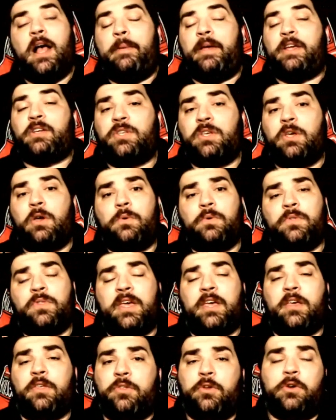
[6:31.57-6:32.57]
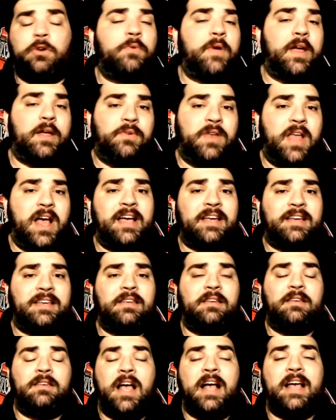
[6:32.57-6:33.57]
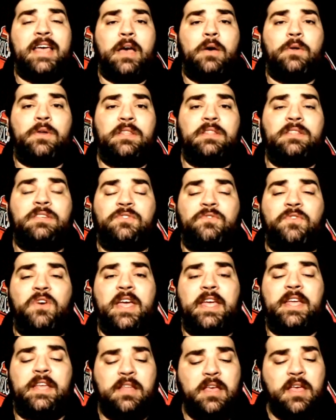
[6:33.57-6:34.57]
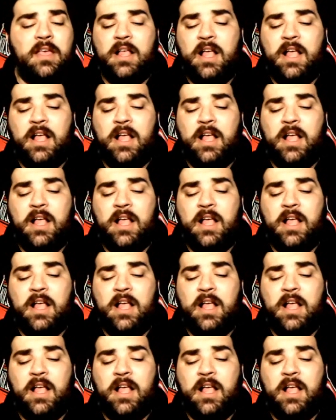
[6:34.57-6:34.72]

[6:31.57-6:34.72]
I'm actually going with like a 3rd round knockout in this fight.